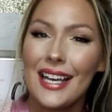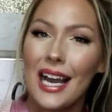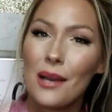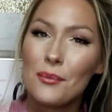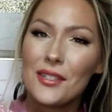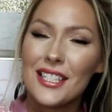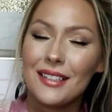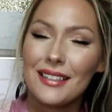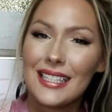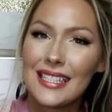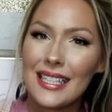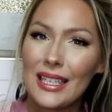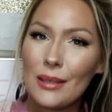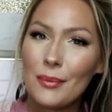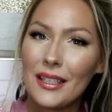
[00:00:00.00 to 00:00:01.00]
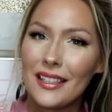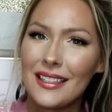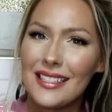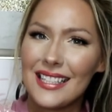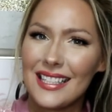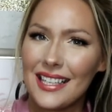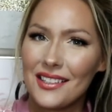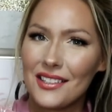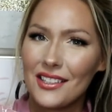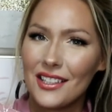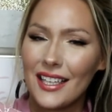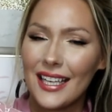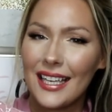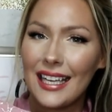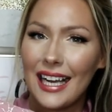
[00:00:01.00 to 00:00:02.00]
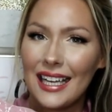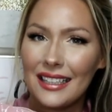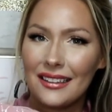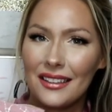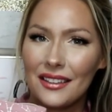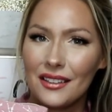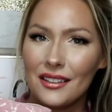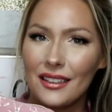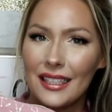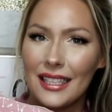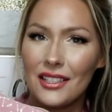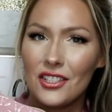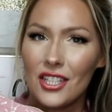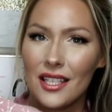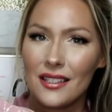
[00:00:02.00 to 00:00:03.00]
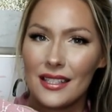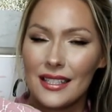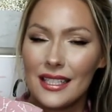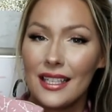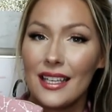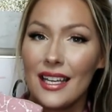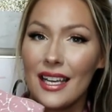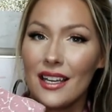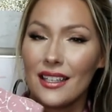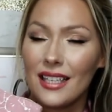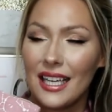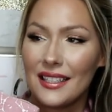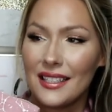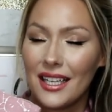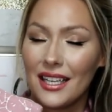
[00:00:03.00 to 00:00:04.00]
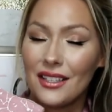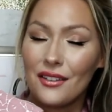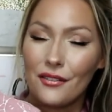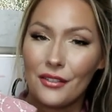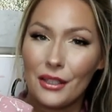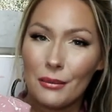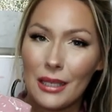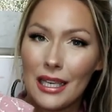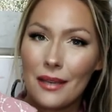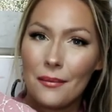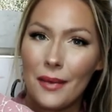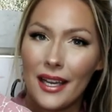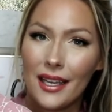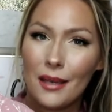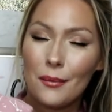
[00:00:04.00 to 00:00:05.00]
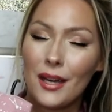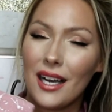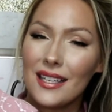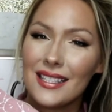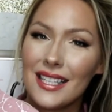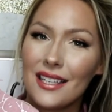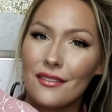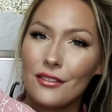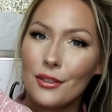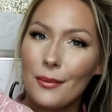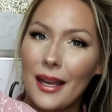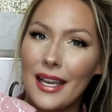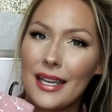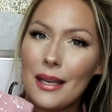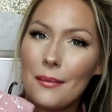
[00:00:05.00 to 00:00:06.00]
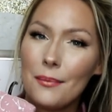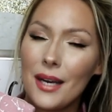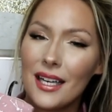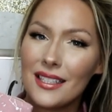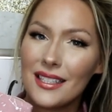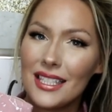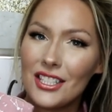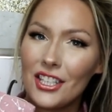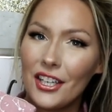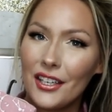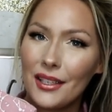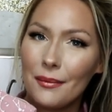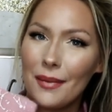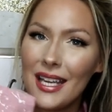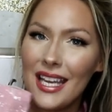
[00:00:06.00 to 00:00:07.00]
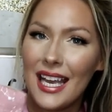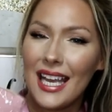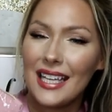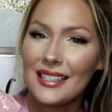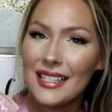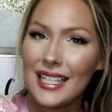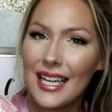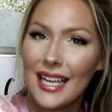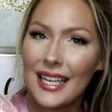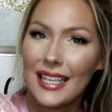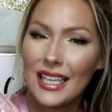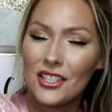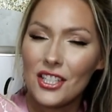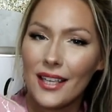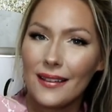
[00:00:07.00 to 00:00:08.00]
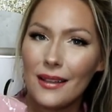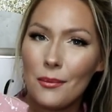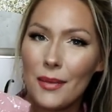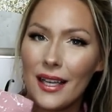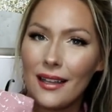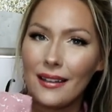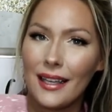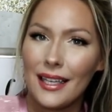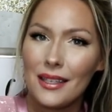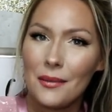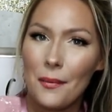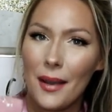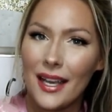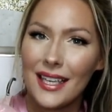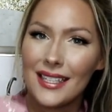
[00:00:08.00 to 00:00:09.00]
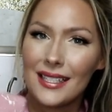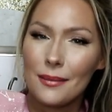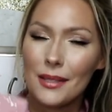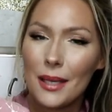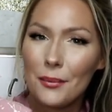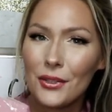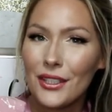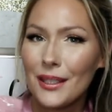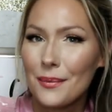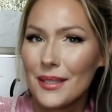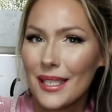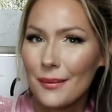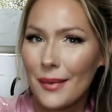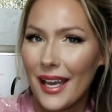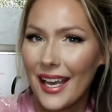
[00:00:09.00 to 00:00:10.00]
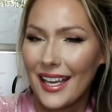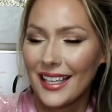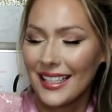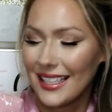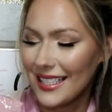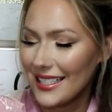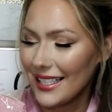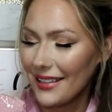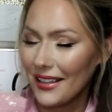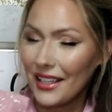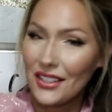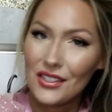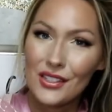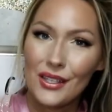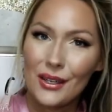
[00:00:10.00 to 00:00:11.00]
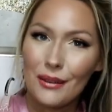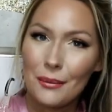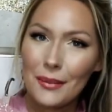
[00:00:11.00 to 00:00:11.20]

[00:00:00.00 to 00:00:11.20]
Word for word: I'm so excited because yesterday I literally just got done filming my unboxing for my Charm, and today I checked the mail and my September Ipsy bag is in there so I'm